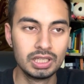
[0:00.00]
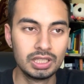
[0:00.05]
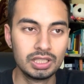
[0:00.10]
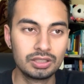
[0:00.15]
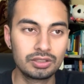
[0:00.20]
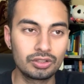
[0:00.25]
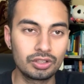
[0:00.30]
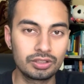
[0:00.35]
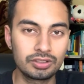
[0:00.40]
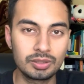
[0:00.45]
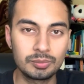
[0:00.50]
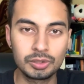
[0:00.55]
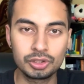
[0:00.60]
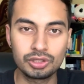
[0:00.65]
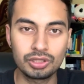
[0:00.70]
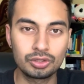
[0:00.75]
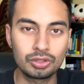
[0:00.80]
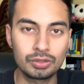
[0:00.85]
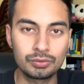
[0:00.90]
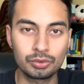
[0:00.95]
So example,
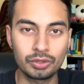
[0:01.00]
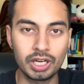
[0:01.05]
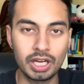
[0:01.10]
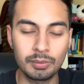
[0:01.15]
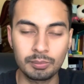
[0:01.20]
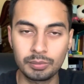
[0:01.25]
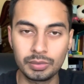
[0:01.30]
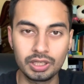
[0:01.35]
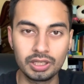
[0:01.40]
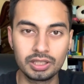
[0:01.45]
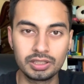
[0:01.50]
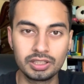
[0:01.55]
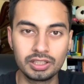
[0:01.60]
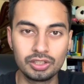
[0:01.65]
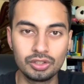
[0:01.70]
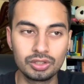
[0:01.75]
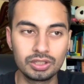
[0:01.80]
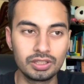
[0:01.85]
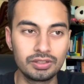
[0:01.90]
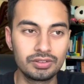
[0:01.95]
you're going for MBA, then
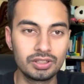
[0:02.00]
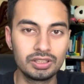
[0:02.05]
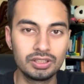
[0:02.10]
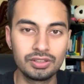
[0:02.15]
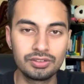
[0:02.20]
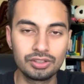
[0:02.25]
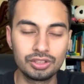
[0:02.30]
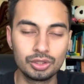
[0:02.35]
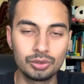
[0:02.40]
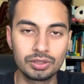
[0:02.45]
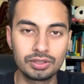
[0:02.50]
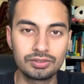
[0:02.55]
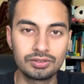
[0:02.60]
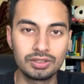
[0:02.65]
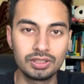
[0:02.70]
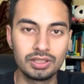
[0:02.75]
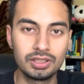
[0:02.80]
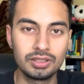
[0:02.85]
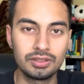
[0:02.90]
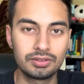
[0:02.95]
you can say this
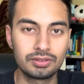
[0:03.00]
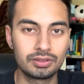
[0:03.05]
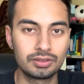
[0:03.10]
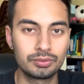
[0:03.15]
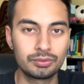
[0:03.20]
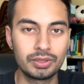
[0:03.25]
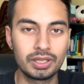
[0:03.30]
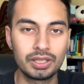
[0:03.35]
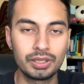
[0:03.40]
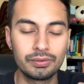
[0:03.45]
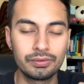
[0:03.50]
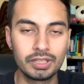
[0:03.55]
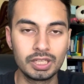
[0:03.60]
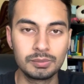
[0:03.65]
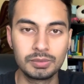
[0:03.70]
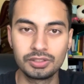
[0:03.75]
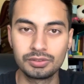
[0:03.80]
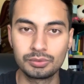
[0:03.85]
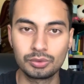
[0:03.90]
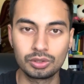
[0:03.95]
university is very
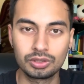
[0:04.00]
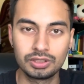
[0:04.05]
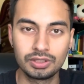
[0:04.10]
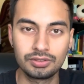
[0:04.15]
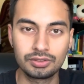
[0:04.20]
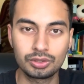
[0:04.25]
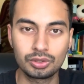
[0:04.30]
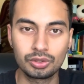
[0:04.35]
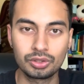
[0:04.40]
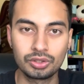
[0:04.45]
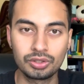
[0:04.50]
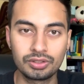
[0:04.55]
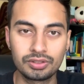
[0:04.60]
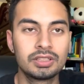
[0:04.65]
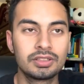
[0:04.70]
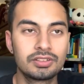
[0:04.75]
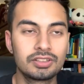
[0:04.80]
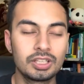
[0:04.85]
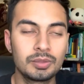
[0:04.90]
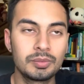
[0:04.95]
famous for this course.
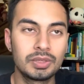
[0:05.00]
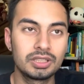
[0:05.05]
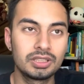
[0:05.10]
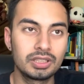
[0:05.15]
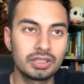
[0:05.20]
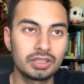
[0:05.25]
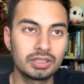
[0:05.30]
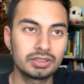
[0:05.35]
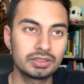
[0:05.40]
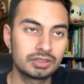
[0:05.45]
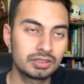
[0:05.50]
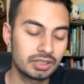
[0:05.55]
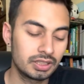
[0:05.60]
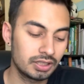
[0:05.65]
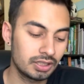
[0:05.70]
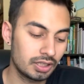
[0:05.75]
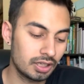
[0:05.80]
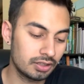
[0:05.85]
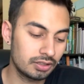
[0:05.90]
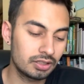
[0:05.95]

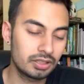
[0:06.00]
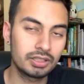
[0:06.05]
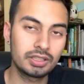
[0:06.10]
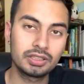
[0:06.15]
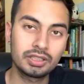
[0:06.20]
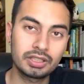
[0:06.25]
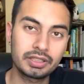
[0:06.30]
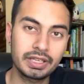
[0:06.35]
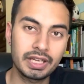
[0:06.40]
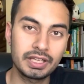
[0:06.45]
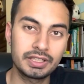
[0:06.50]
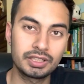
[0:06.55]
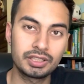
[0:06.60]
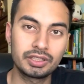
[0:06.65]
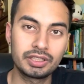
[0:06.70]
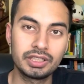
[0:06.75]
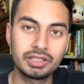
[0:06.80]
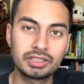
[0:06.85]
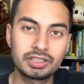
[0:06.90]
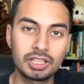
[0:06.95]
Another
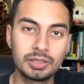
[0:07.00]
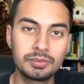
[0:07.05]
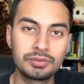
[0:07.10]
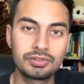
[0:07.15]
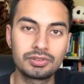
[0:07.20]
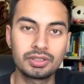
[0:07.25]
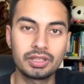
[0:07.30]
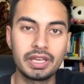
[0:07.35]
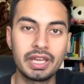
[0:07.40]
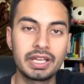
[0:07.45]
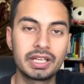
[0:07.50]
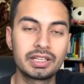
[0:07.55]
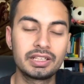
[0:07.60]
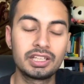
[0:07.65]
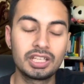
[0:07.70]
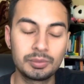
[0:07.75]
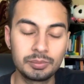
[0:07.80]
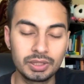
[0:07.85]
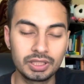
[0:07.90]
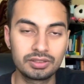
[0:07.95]
category comes
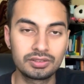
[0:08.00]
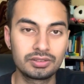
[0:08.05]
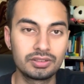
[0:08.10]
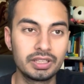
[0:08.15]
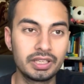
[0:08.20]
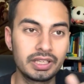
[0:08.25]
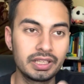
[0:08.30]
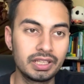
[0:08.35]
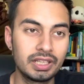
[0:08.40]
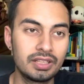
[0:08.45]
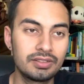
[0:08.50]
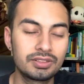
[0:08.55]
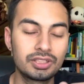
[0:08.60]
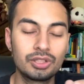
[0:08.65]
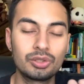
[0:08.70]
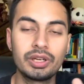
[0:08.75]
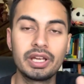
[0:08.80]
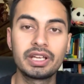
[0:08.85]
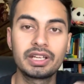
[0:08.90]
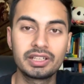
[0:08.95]
academics. They can ask
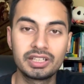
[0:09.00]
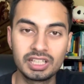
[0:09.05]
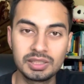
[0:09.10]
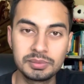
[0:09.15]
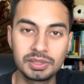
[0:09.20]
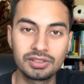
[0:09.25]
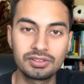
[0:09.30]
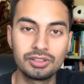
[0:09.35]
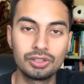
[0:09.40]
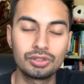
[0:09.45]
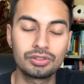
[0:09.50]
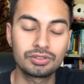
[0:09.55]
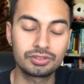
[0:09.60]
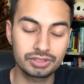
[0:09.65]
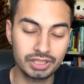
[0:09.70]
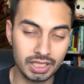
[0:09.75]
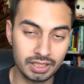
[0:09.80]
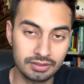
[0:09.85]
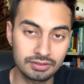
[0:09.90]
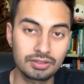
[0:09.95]
your academics, your
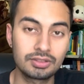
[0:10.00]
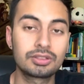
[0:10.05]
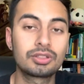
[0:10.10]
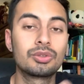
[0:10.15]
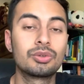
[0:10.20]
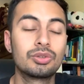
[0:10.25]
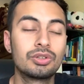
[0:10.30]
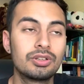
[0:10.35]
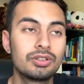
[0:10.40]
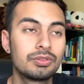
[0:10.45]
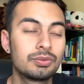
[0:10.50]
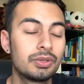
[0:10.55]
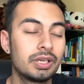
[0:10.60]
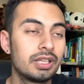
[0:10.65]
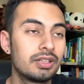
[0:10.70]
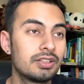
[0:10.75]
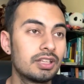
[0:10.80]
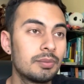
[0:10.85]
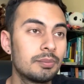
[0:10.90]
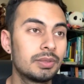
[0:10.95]
test scores. For
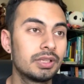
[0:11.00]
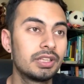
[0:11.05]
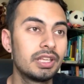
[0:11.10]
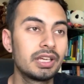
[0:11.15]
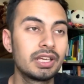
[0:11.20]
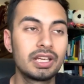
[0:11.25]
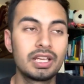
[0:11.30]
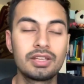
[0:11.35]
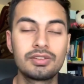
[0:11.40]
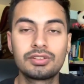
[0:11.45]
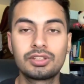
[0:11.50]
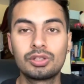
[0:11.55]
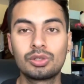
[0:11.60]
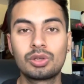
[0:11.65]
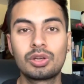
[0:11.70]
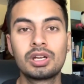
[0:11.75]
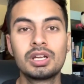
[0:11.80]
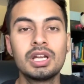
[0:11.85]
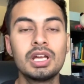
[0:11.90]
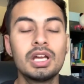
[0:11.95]
example, they can ask
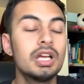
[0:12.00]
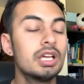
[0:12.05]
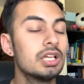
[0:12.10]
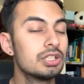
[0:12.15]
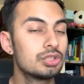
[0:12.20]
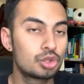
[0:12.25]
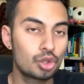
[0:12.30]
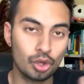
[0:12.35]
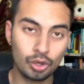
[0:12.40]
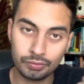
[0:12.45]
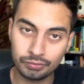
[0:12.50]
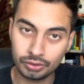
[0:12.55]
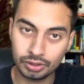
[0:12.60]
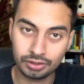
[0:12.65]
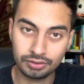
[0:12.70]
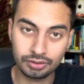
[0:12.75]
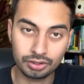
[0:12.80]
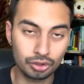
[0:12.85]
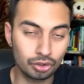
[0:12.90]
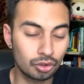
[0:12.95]
your TOEFL
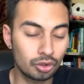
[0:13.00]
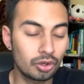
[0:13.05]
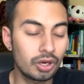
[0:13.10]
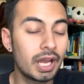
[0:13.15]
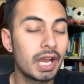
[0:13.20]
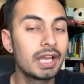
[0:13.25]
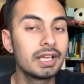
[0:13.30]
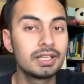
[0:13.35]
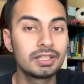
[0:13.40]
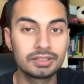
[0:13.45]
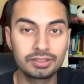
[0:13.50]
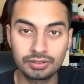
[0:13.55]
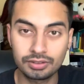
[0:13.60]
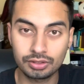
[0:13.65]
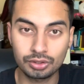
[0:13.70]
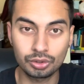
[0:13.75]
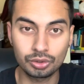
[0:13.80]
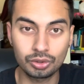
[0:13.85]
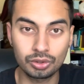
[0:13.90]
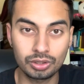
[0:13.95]
score, IELTS
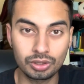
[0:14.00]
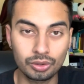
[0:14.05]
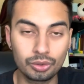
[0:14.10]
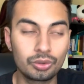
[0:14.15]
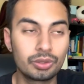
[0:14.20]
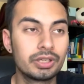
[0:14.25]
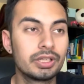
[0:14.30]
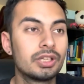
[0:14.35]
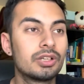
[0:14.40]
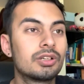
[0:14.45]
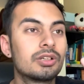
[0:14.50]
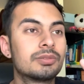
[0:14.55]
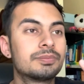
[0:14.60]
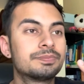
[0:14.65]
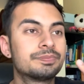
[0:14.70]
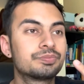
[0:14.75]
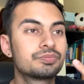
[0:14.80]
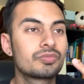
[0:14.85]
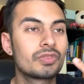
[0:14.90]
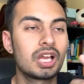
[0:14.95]
score, or your
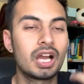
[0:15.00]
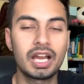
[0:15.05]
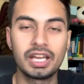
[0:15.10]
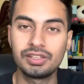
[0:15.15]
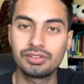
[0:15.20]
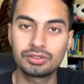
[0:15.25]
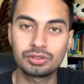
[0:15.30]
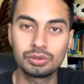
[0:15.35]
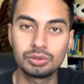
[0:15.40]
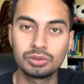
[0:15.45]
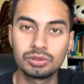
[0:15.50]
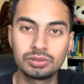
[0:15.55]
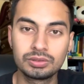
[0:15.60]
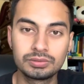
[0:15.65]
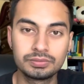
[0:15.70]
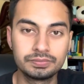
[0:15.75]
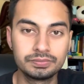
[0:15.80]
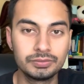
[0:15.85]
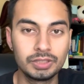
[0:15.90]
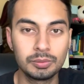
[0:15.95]
high school
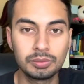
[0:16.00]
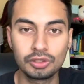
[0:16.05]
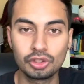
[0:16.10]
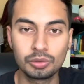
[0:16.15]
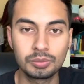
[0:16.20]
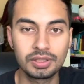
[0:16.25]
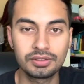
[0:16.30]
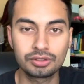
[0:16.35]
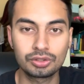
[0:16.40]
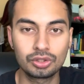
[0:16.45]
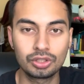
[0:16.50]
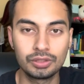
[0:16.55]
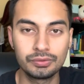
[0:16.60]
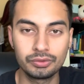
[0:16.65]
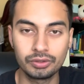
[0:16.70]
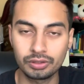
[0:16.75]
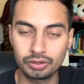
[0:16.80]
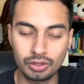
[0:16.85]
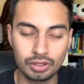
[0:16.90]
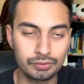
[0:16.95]
diploma score if
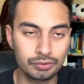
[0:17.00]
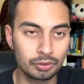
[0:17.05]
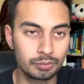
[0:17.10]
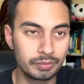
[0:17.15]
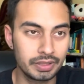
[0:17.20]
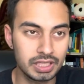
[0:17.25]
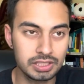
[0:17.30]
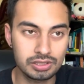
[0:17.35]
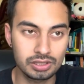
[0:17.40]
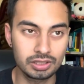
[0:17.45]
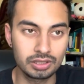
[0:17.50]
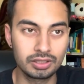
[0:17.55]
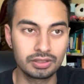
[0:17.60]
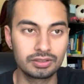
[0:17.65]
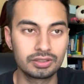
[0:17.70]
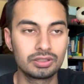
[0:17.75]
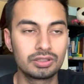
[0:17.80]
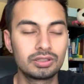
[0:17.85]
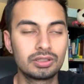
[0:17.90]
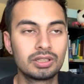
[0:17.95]
you're going for bachelor's,
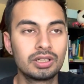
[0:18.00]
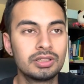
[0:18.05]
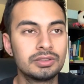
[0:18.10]
or